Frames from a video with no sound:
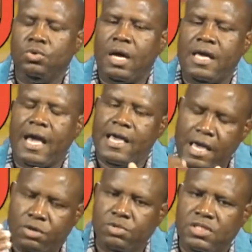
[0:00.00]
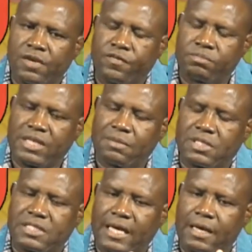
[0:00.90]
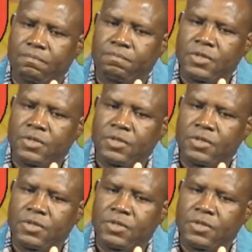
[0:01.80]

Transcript: I hear you say from time to time